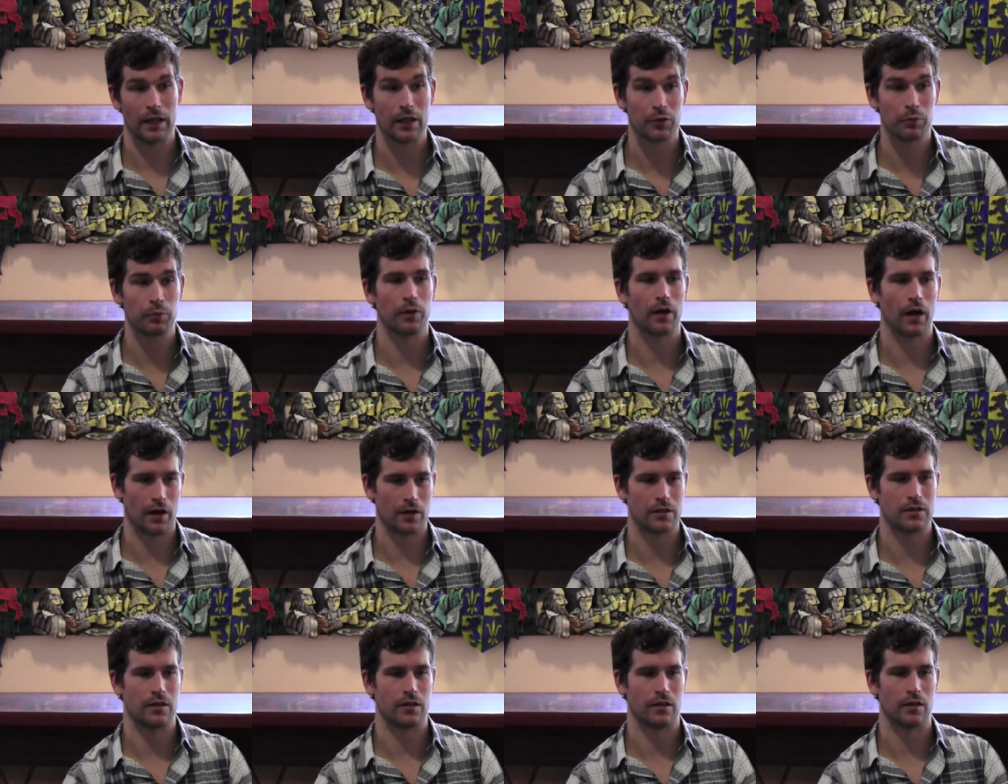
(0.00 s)
This
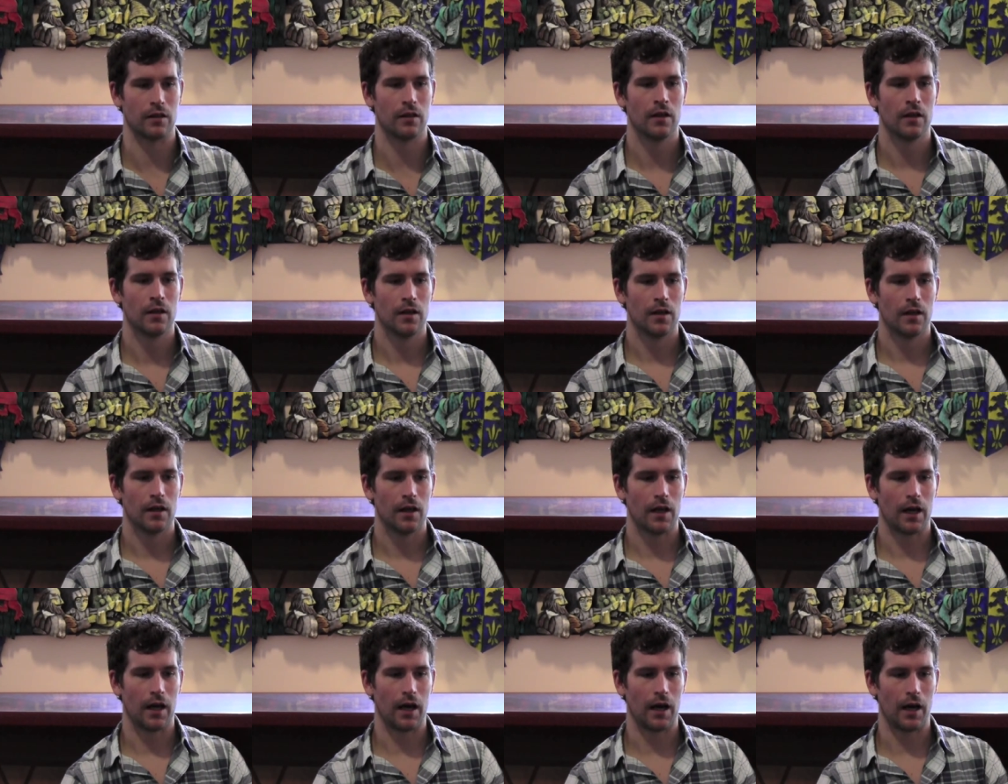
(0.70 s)
production,
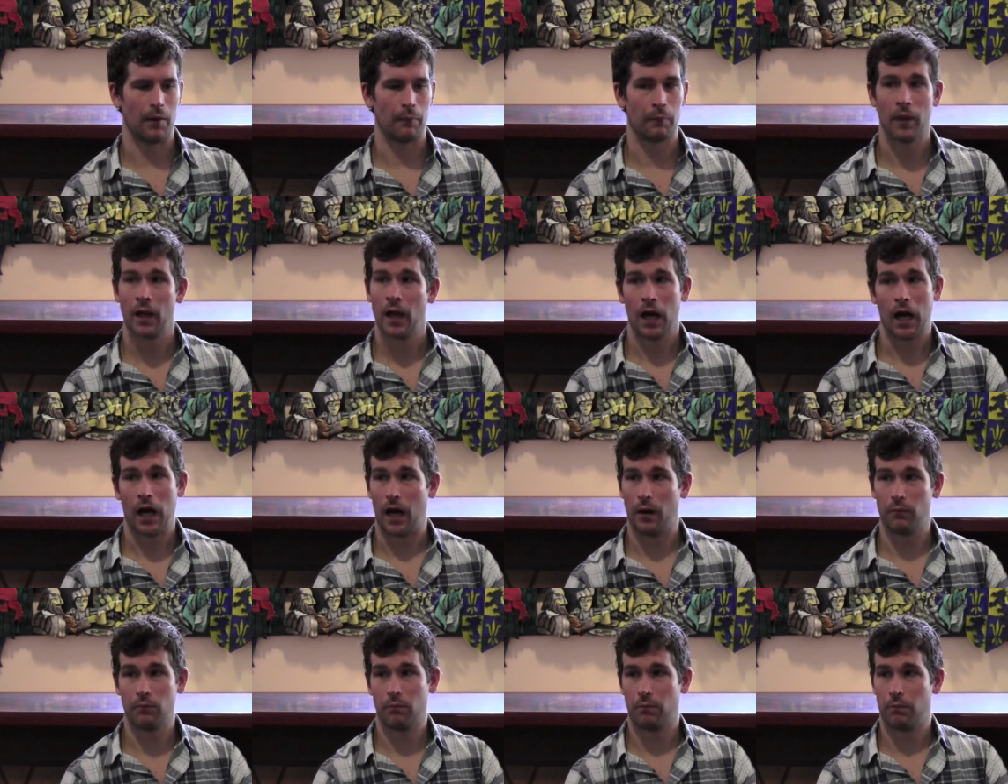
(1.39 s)
um,
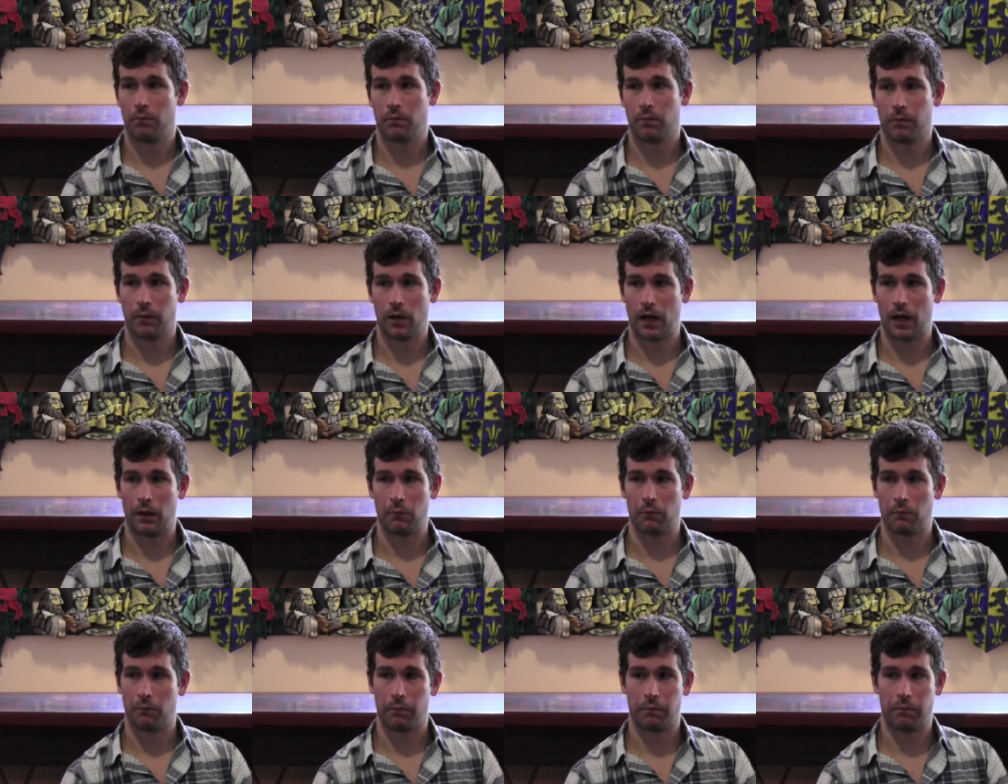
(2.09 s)
I'm,
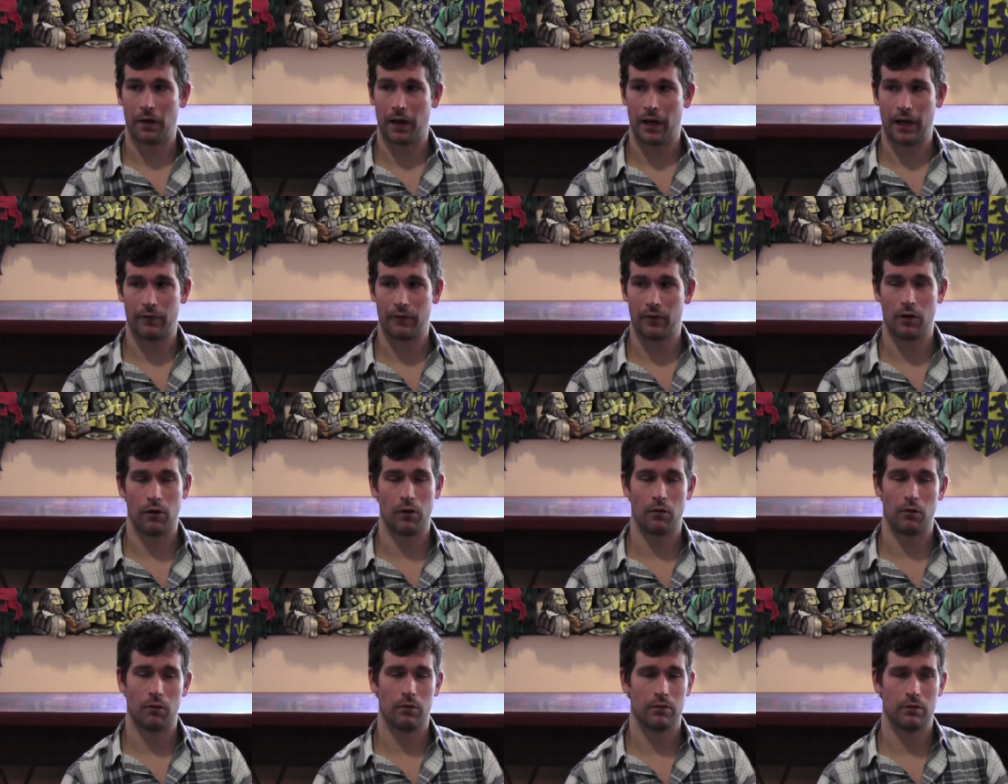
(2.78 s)
I'm, I have
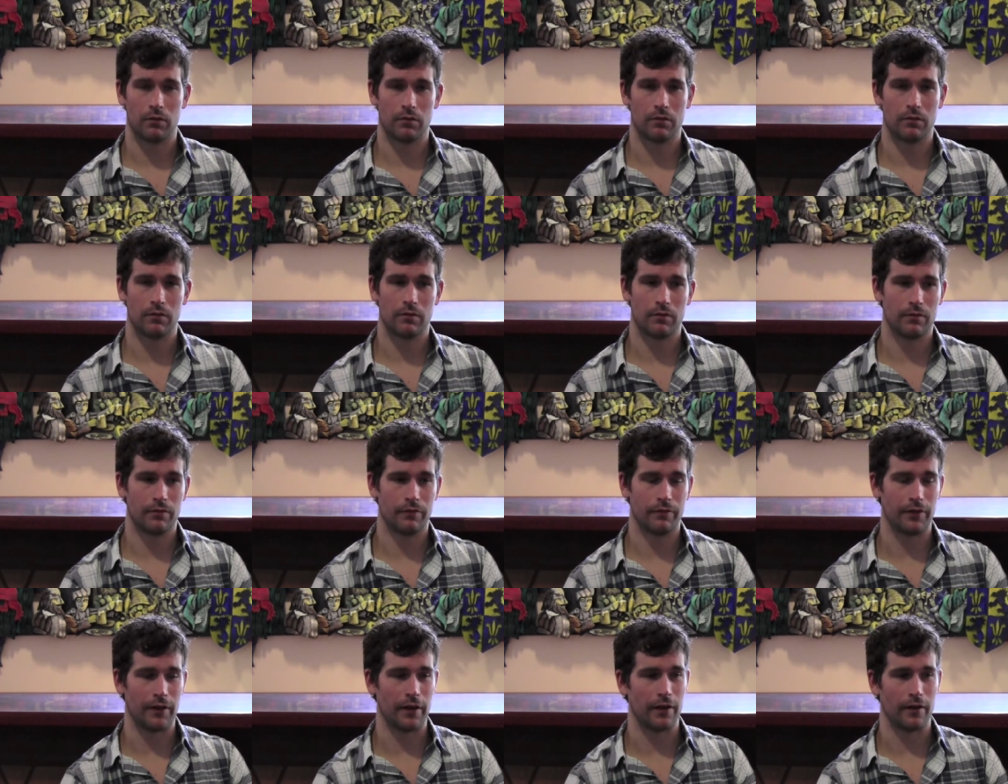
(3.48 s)
no
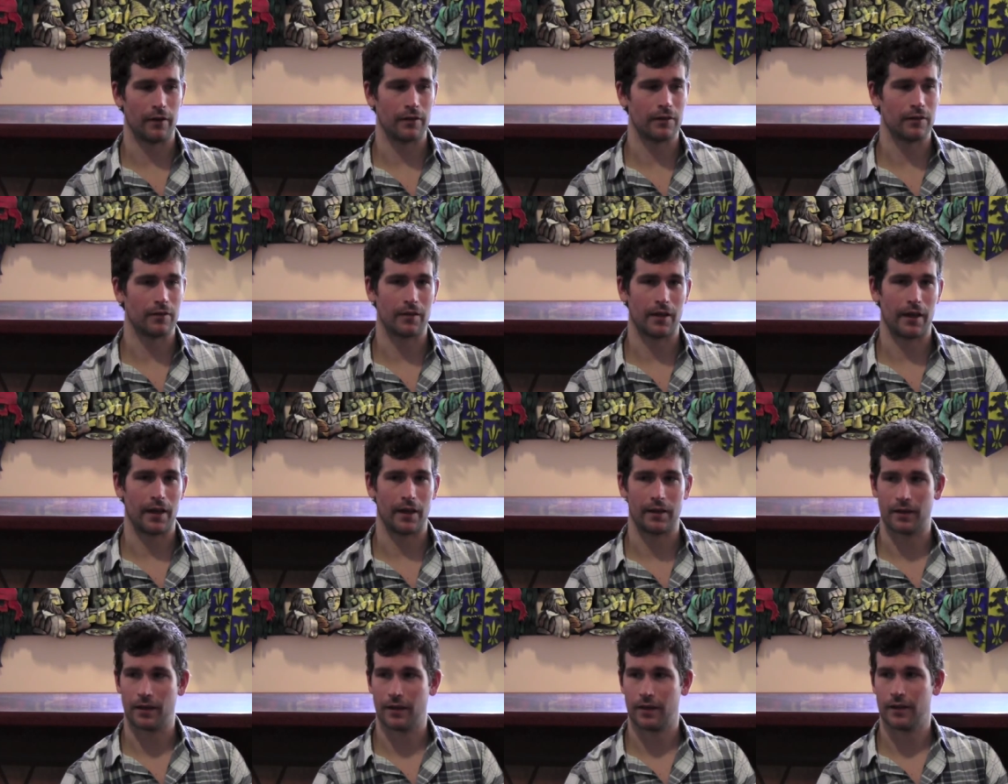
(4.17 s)
fear in
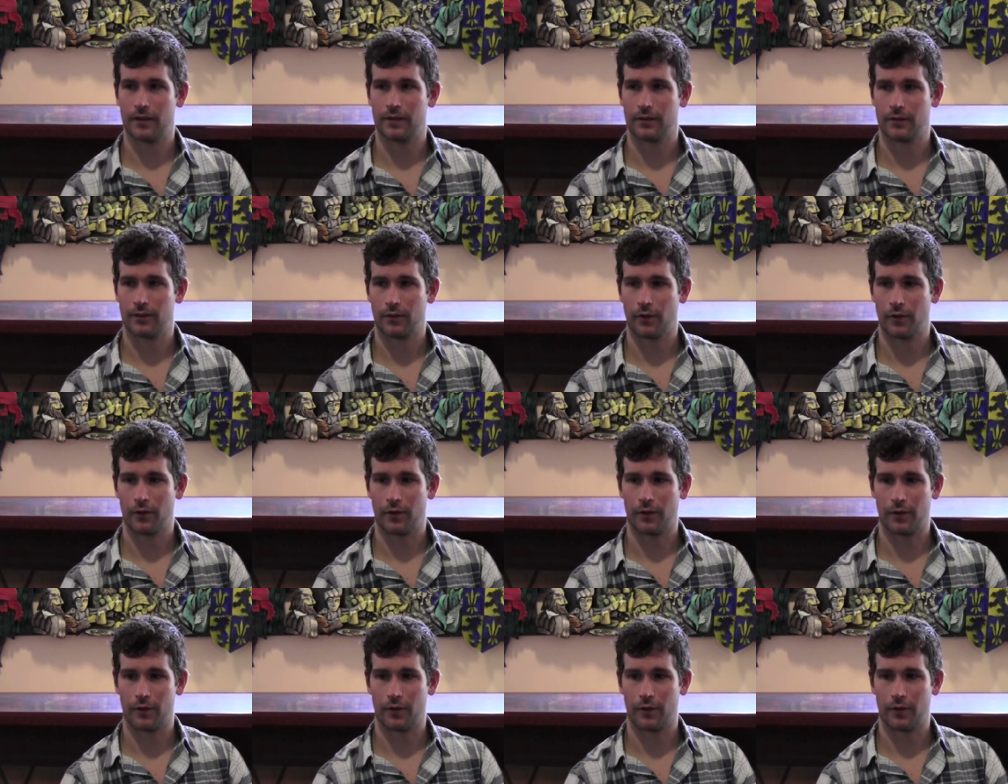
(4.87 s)
saying that it's, go